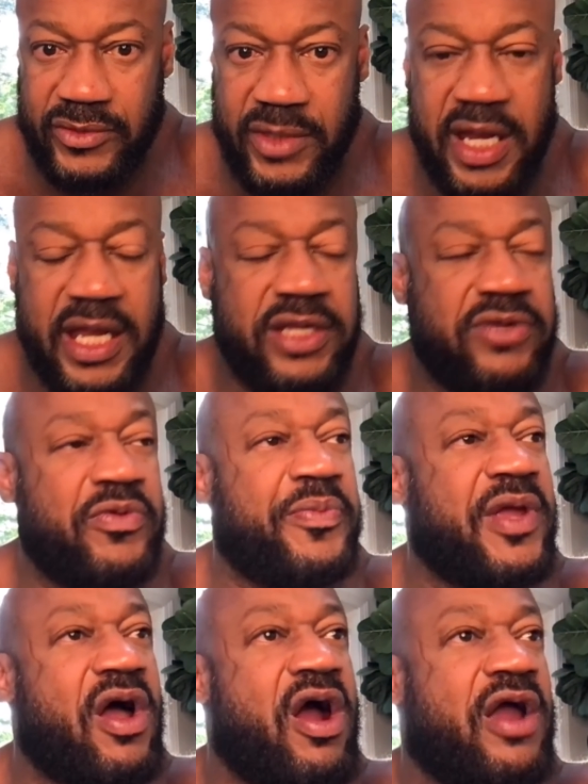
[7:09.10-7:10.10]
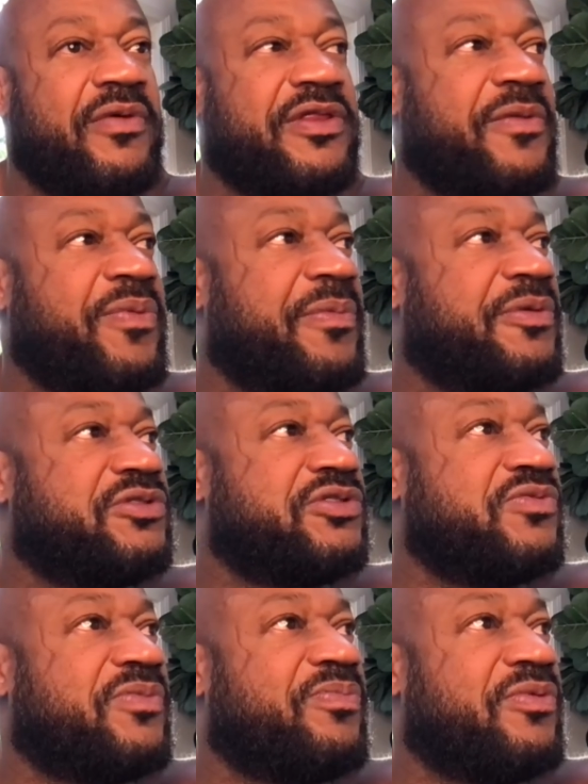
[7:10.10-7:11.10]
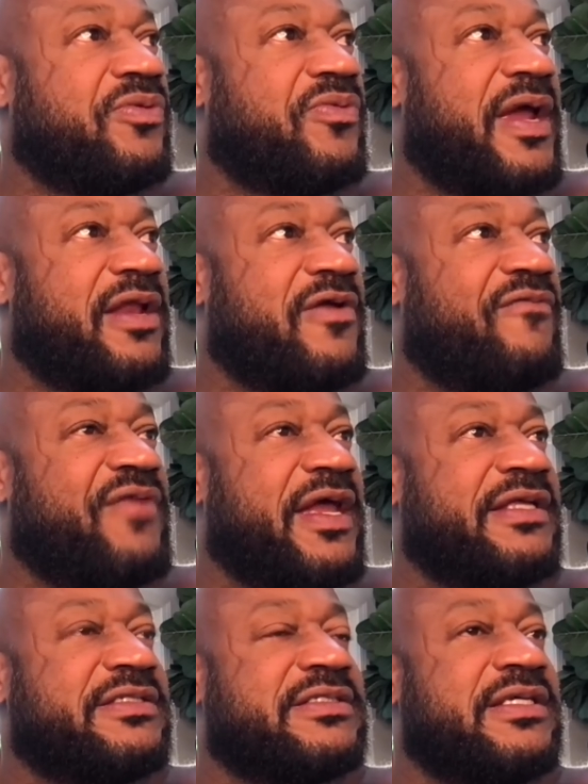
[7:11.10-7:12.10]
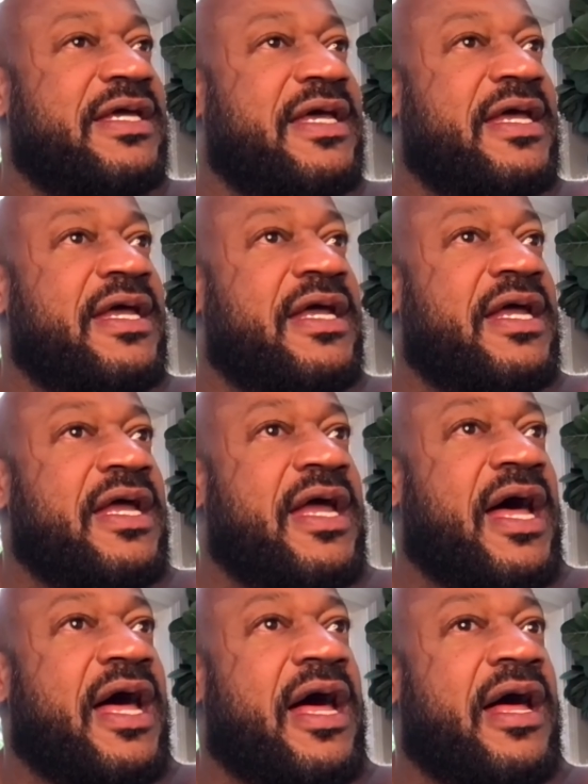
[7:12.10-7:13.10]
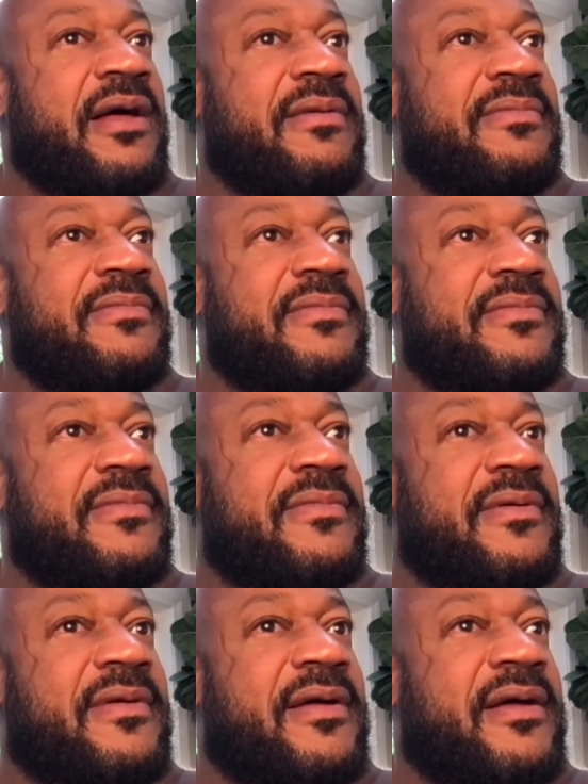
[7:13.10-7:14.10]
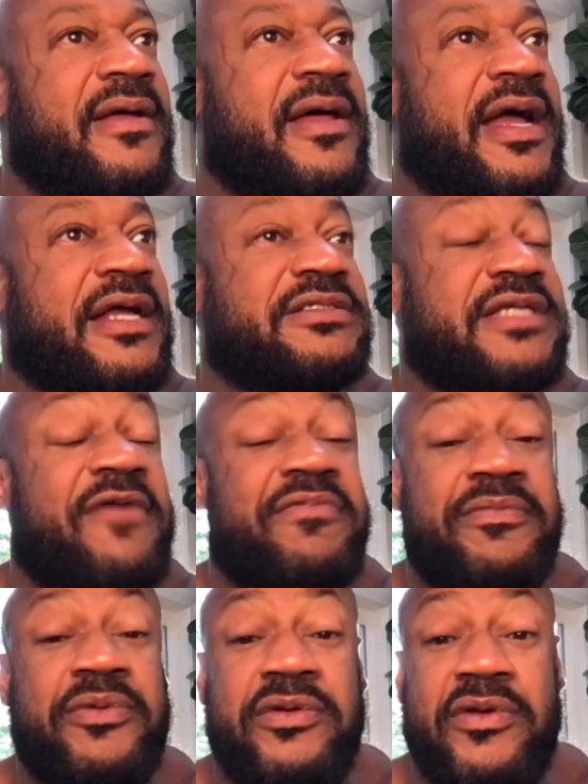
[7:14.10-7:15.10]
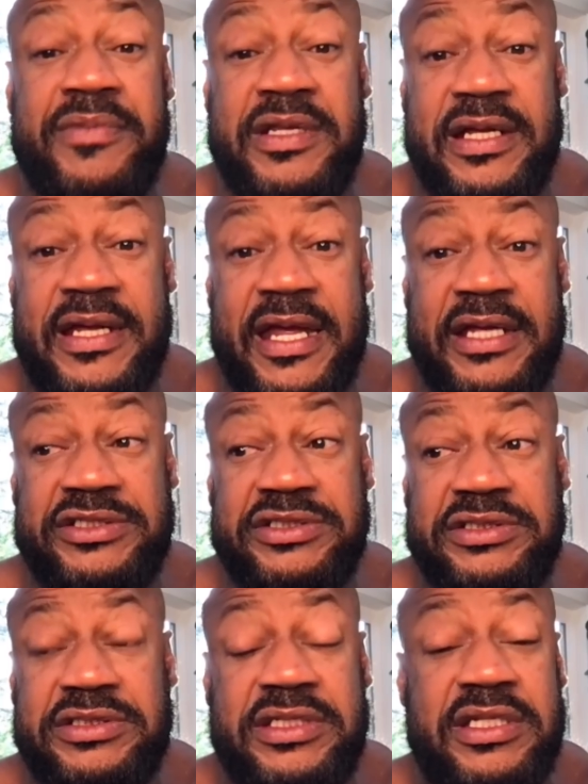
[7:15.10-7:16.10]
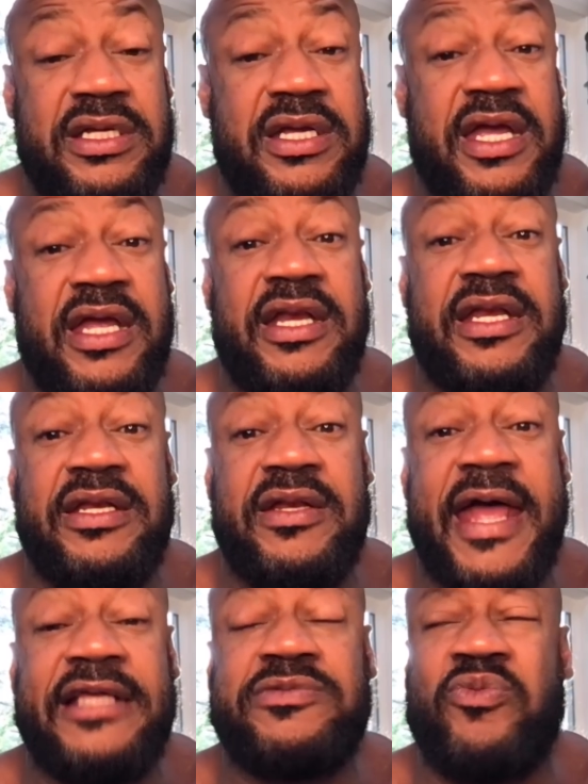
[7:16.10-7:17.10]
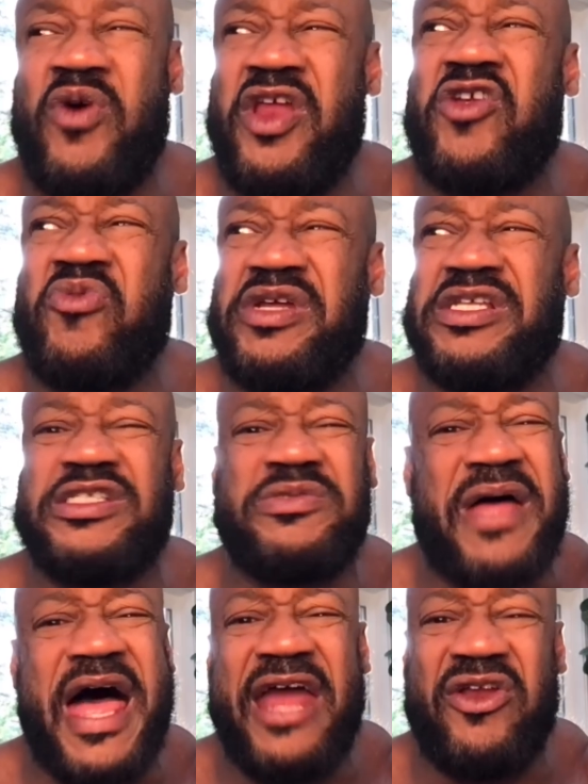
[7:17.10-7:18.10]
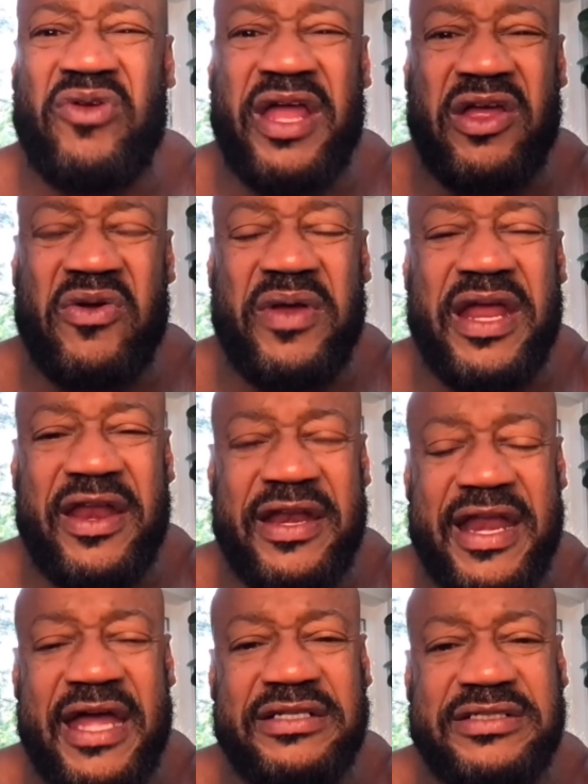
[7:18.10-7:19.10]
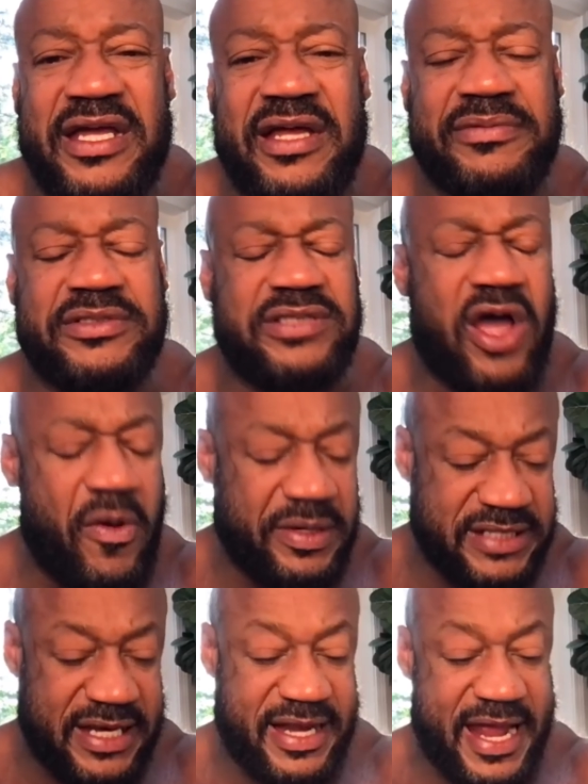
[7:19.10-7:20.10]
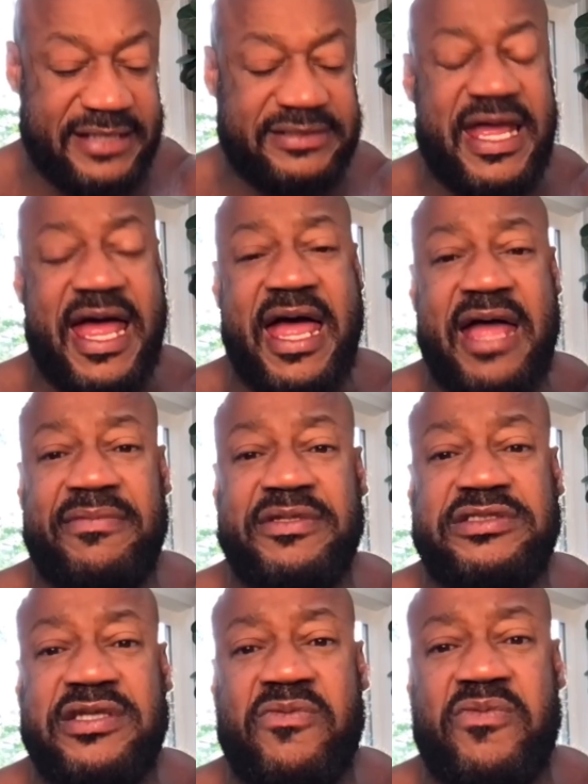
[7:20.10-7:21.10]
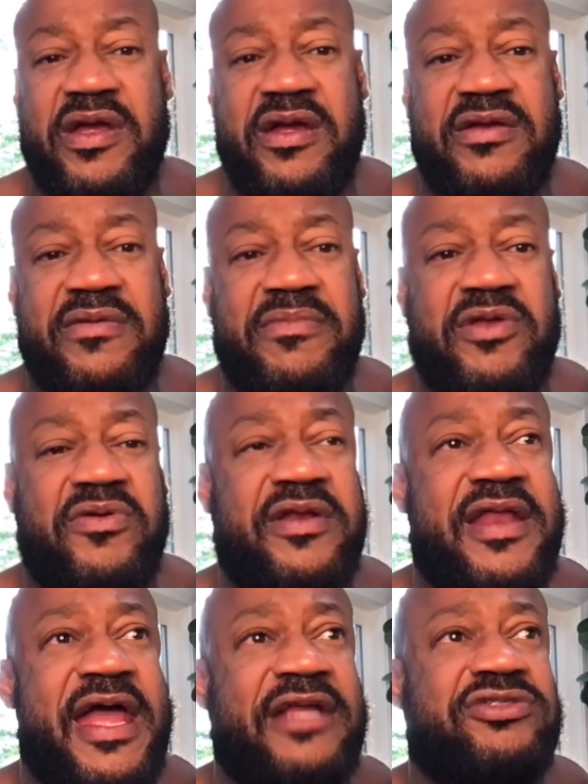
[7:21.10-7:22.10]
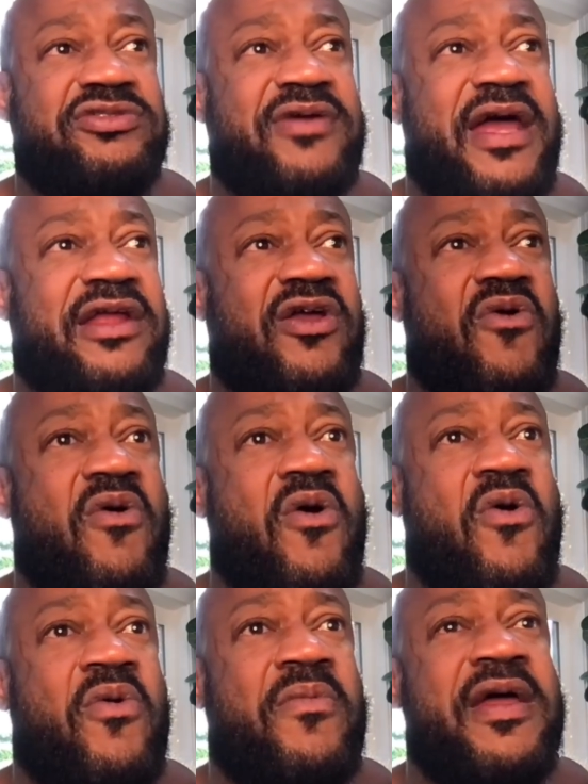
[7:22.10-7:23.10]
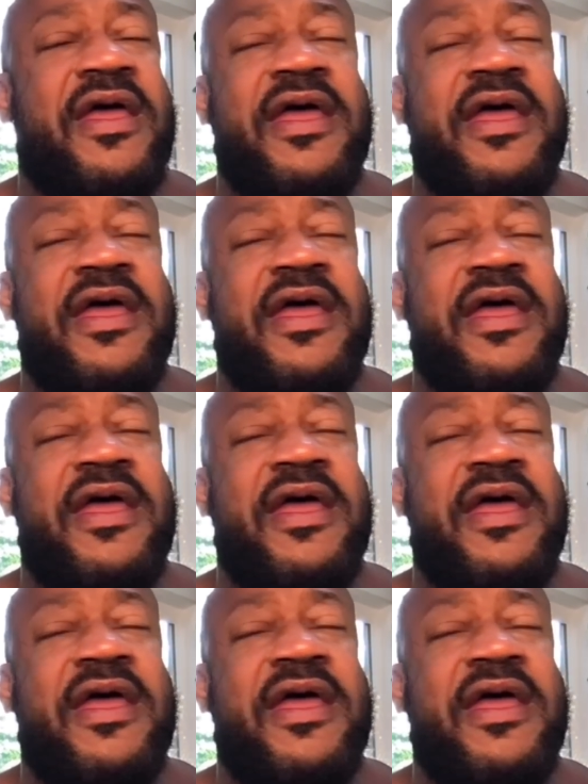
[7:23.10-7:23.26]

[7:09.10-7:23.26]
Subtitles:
And you will be arguing with the people till you blue red in your face. Like I said, I've been booted on many occasions. And that's one of the reasons why I don't like going out at nighttime. Because always at nighttime and somewhere in the middle of the night, you're trying to go home.